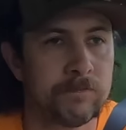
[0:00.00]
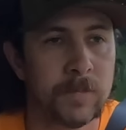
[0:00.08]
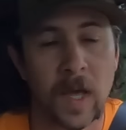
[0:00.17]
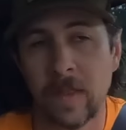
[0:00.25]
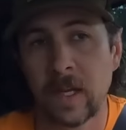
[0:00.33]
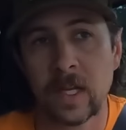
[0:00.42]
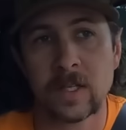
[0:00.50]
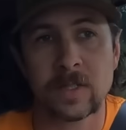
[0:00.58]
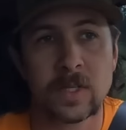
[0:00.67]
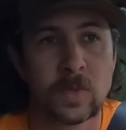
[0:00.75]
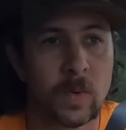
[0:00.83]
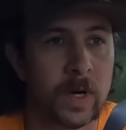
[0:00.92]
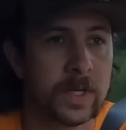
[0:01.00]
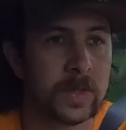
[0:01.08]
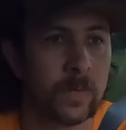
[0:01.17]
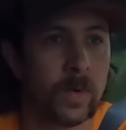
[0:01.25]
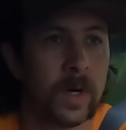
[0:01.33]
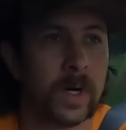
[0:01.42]
than get in a
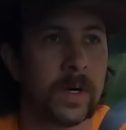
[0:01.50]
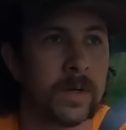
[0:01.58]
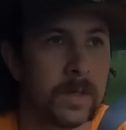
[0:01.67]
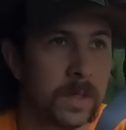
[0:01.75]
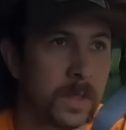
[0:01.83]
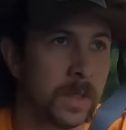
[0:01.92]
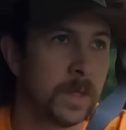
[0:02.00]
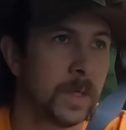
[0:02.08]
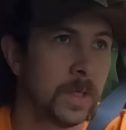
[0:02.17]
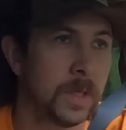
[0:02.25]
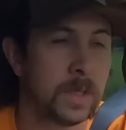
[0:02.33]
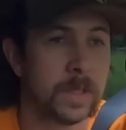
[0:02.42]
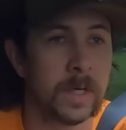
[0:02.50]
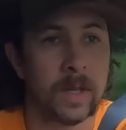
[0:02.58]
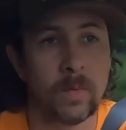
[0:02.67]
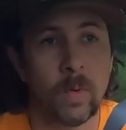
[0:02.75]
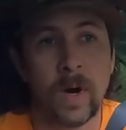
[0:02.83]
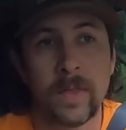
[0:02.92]
situation where,
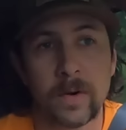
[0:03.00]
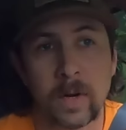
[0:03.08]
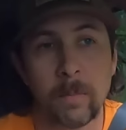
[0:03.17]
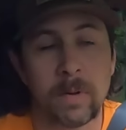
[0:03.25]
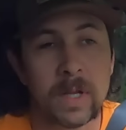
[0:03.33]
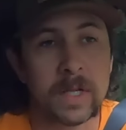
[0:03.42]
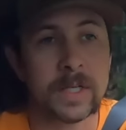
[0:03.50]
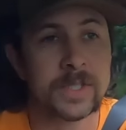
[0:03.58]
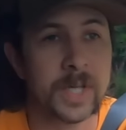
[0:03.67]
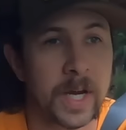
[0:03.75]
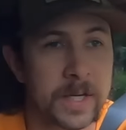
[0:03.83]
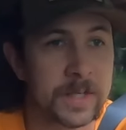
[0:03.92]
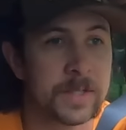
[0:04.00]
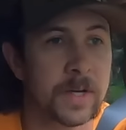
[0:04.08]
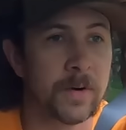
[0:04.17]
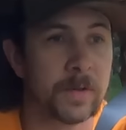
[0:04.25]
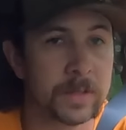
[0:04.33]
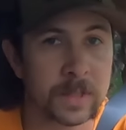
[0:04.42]
the weather completely changes
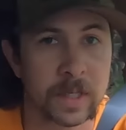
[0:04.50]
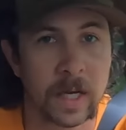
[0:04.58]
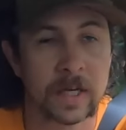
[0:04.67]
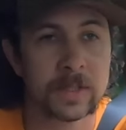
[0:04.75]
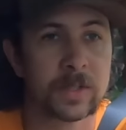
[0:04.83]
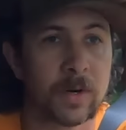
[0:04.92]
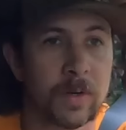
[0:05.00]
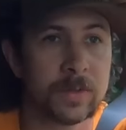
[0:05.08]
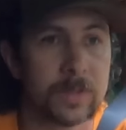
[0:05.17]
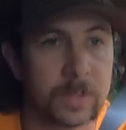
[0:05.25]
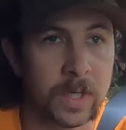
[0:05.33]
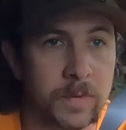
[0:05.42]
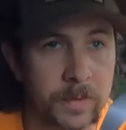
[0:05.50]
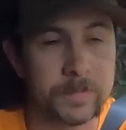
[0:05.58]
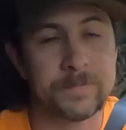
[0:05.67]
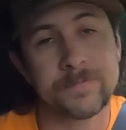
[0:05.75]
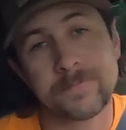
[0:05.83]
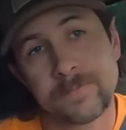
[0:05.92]
on us and kind of screws us over.
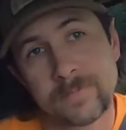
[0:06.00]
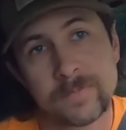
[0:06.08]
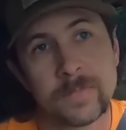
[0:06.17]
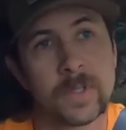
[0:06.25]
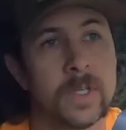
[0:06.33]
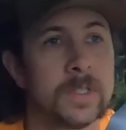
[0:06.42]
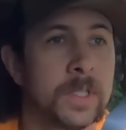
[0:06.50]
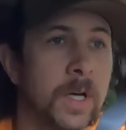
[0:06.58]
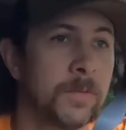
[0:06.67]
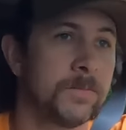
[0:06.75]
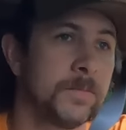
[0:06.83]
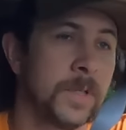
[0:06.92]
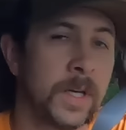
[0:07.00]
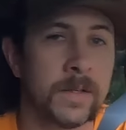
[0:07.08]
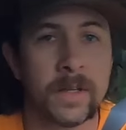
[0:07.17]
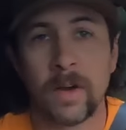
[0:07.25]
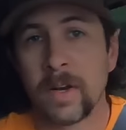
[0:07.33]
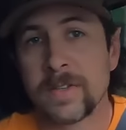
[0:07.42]
So, yeah,
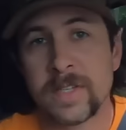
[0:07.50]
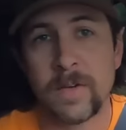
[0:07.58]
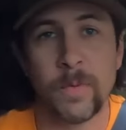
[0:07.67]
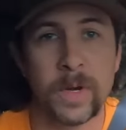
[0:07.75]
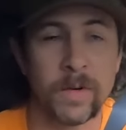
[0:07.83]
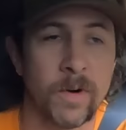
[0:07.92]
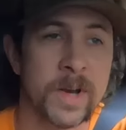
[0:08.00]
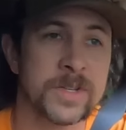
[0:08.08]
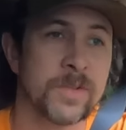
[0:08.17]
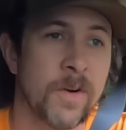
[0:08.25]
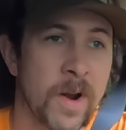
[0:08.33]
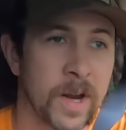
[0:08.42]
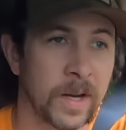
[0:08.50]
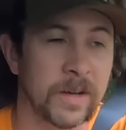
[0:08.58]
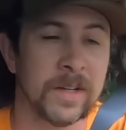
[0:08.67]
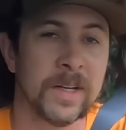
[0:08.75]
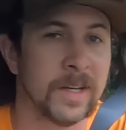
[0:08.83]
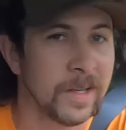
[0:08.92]
y'all get to see if we can race the
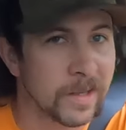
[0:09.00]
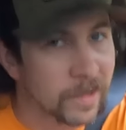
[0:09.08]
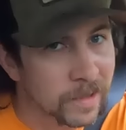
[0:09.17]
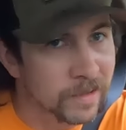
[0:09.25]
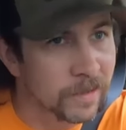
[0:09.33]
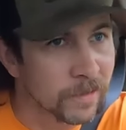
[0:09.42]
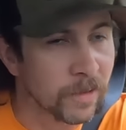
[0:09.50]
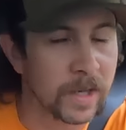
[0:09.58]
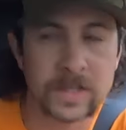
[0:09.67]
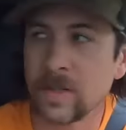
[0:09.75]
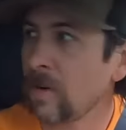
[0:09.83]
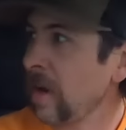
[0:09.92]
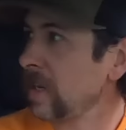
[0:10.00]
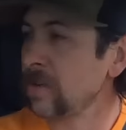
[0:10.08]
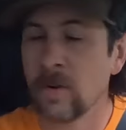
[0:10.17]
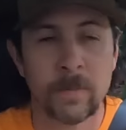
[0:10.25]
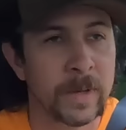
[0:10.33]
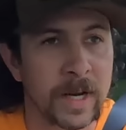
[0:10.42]
rain. Racing the rain,
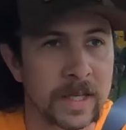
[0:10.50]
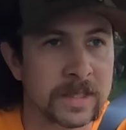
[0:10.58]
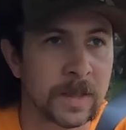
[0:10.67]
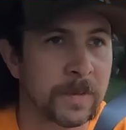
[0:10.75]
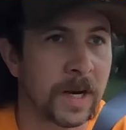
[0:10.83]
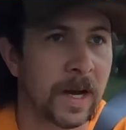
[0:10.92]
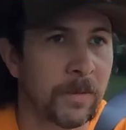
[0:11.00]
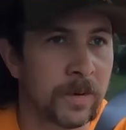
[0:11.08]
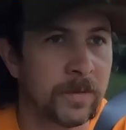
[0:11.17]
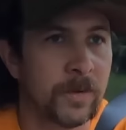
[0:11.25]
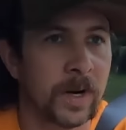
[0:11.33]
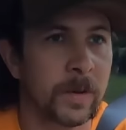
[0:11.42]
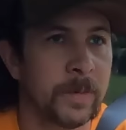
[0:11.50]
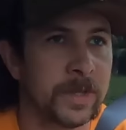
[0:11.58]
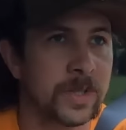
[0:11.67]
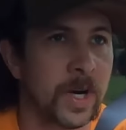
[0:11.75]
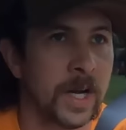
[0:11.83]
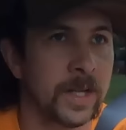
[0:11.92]
normally not something I would
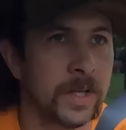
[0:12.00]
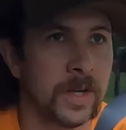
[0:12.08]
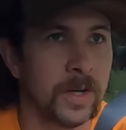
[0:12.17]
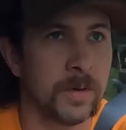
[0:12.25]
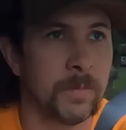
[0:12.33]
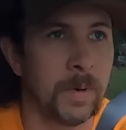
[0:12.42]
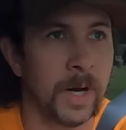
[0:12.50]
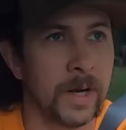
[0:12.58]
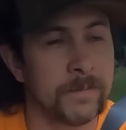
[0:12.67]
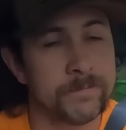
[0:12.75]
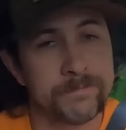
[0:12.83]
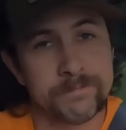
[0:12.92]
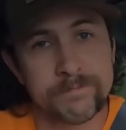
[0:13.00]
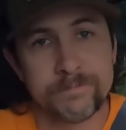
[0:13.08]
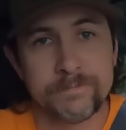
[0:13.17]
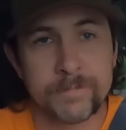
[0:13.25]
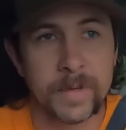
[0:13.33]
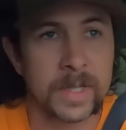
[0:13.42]
recommend trying to do, but
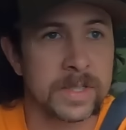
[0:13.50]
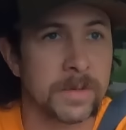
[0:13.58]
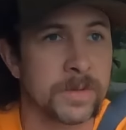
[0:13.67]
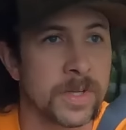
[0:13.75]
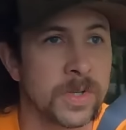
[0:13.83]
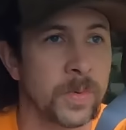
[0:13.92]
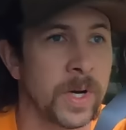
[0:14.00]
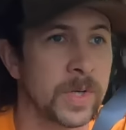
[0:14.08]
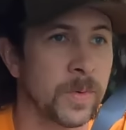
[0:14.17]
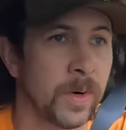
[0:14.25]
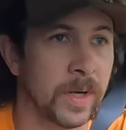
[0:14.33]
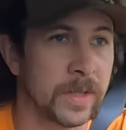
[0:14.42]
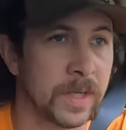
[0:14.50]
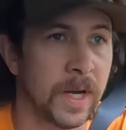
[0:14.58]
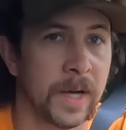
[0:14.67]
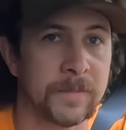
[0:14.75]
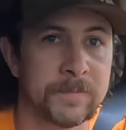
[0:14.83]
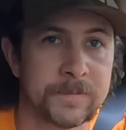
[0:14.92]
that's the situation we're in today.